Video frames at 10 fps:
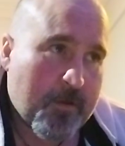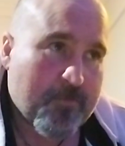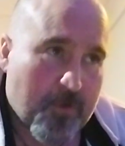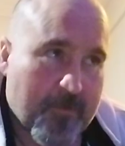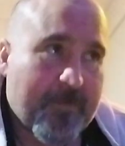
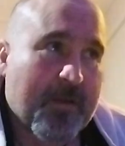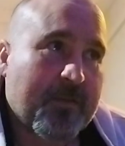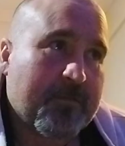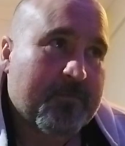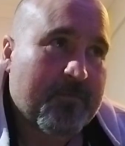Ride
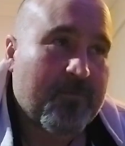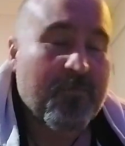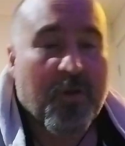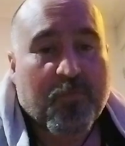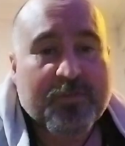
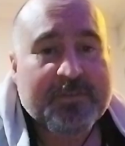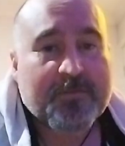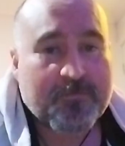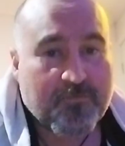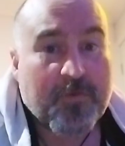a pushy,
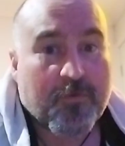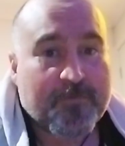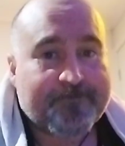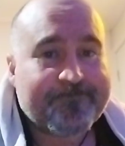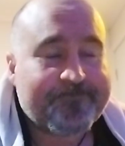real
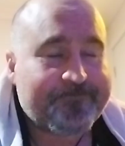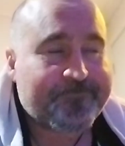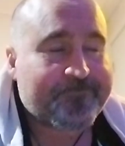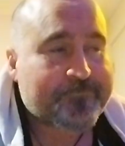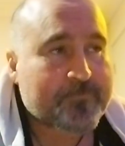good.
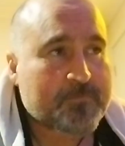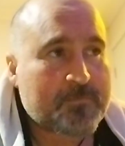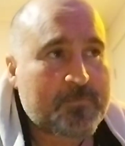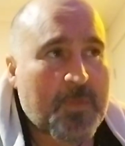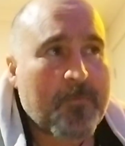
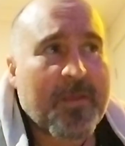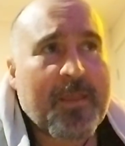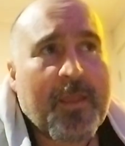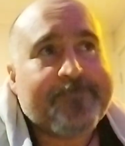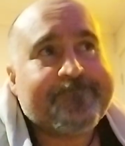But
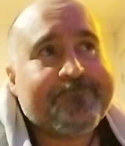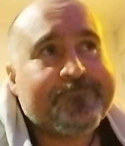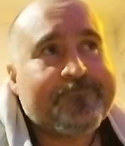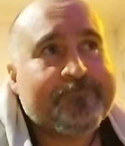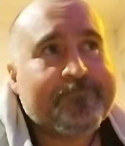yeah,
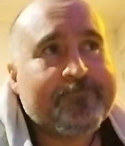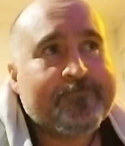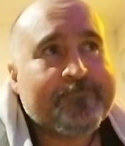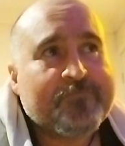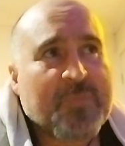
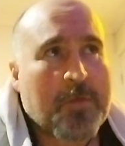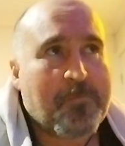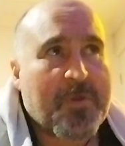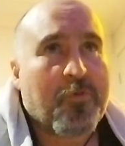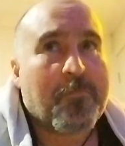they would
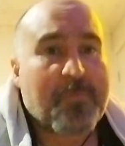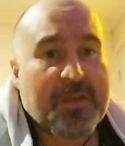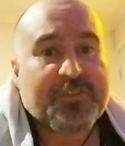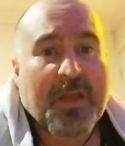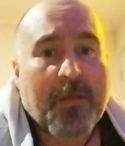build a
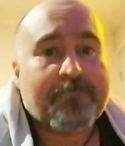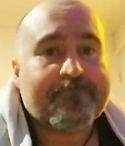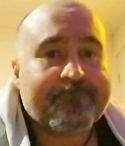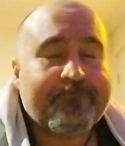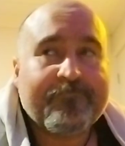big jump,
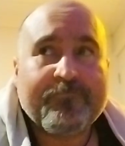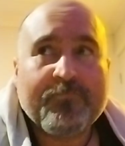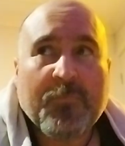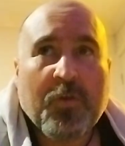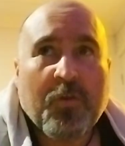
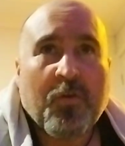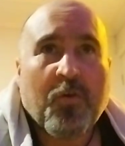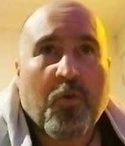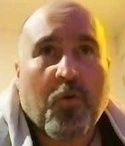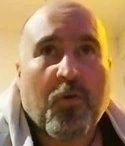
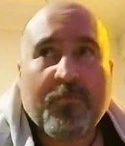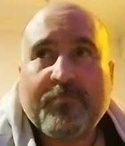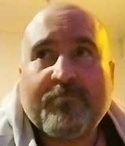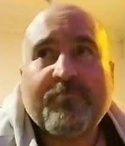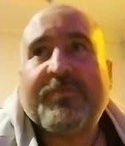or
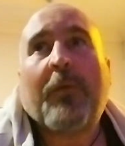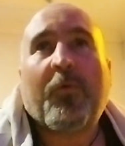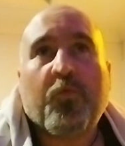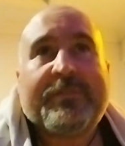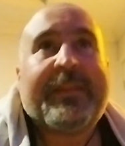
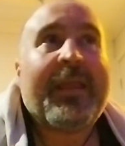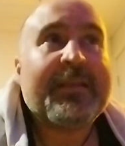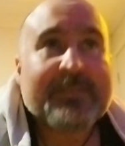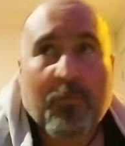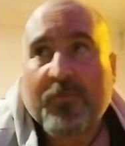someone would dare
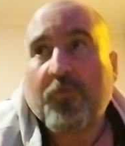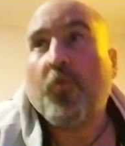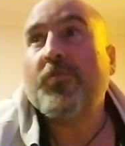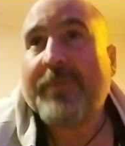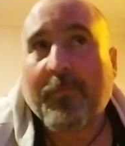someone to
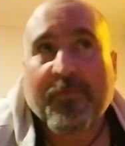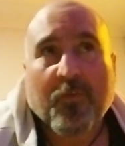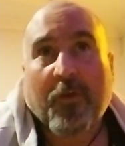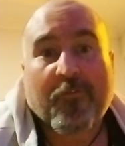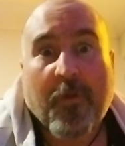do something
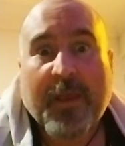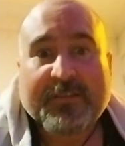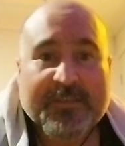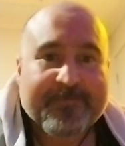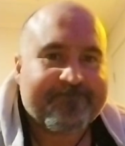like
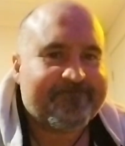crazy.